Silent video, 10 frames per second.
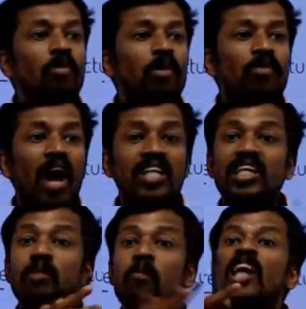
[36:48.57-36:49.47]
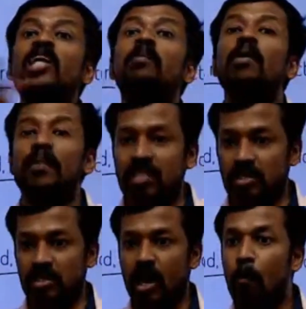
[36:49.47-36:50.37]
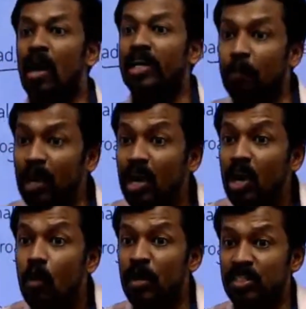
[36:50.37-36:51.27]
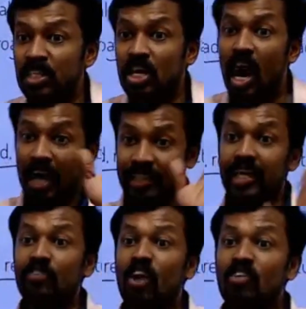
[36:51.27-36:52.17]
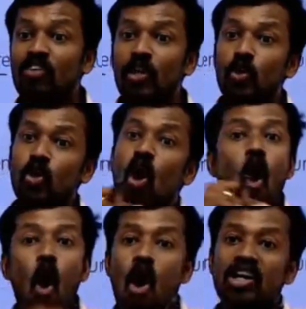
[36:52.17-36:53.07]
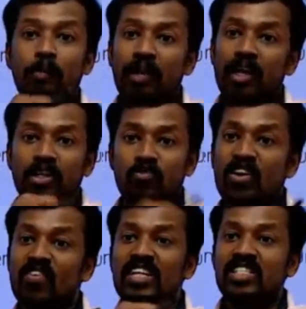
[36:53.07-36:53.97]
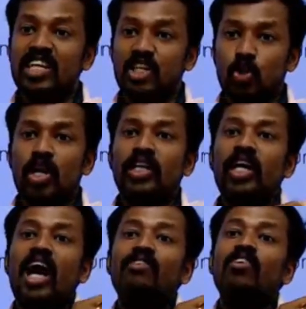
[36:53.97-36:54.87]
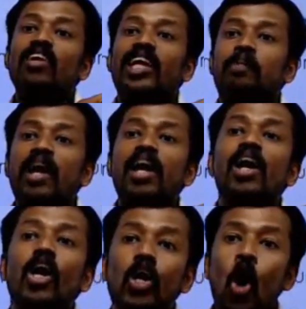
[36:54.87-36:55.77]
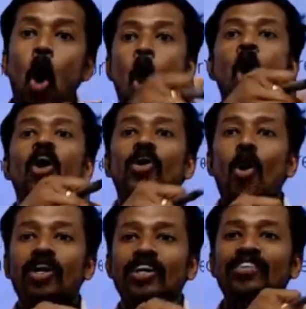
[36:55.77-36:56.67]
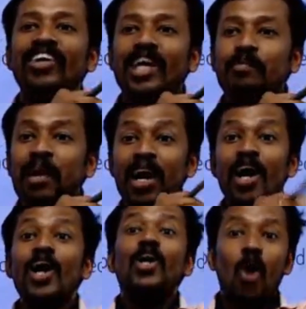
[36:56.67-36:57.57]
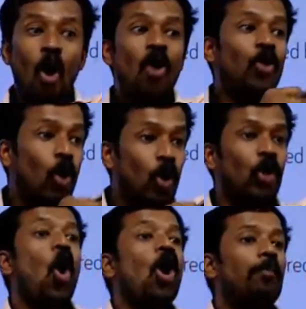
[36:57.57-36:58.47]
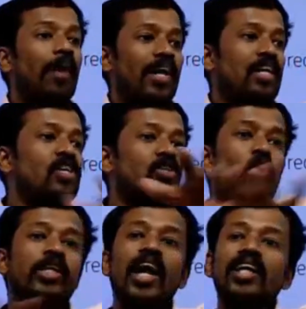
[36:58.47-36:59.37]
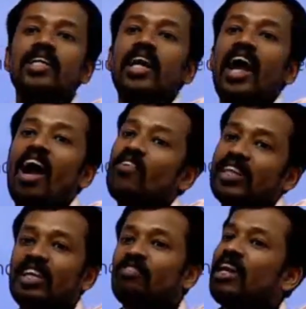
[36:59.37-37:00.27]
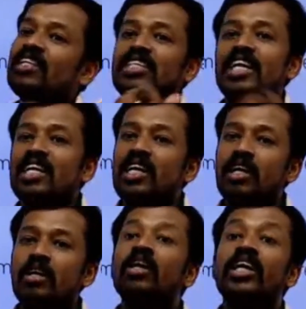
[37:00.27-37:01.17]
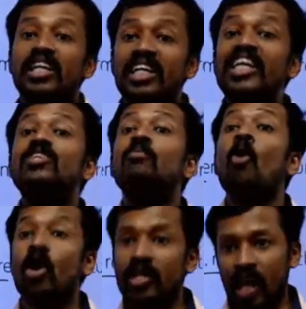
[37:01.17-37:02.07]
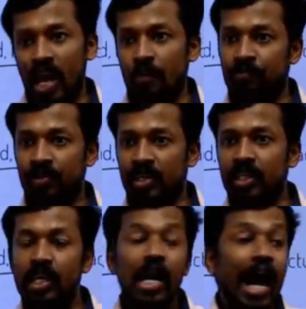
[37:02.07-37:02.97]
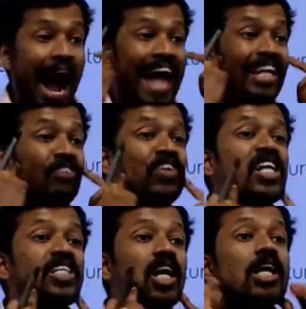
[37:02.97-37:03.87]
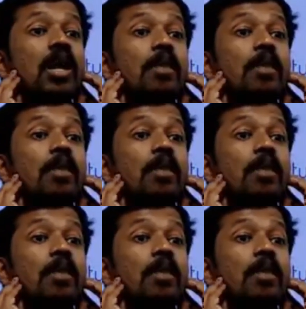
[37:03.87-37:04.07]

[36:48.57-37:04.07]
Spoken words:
will be fractured in multiple pieces. At that time, what we will do? All the pieces we will stick together and we will keep a long rod. We will keep a long rod or long plate so that everything will settle. It needs more time, isn't it? And in facial,